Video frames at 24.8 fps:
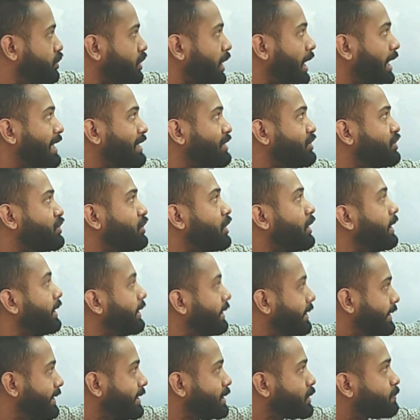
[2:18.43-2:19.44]
charge
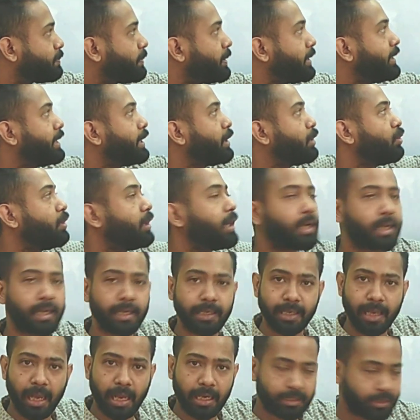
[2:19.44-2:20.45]
this particular
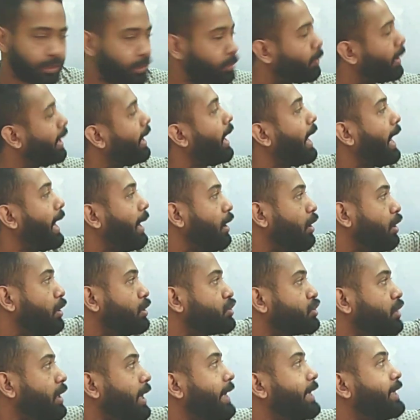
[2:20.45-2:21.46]
conductor. But I'll
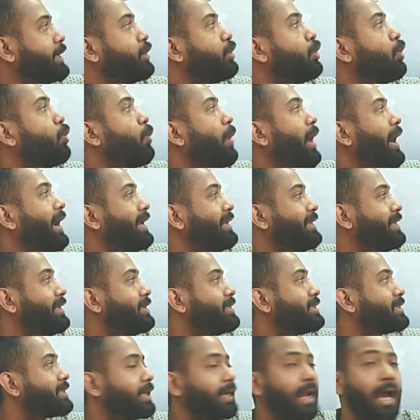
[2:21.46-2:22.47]
also let you know why
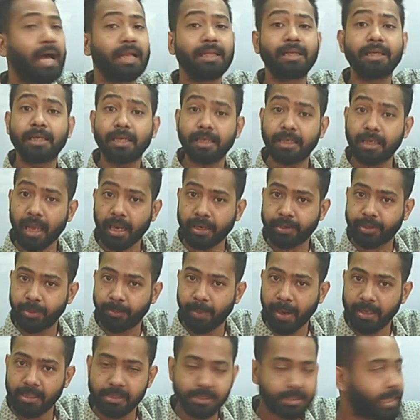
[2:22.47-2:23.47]
there is another conductor
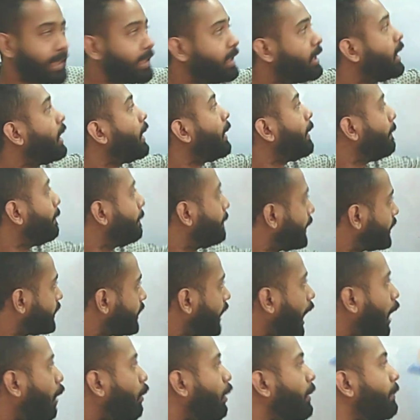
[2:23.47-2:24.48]
by the side.
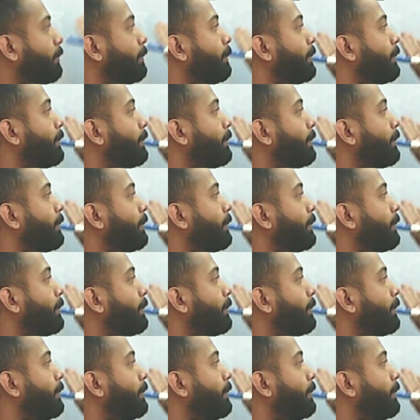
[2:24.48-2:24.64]
But our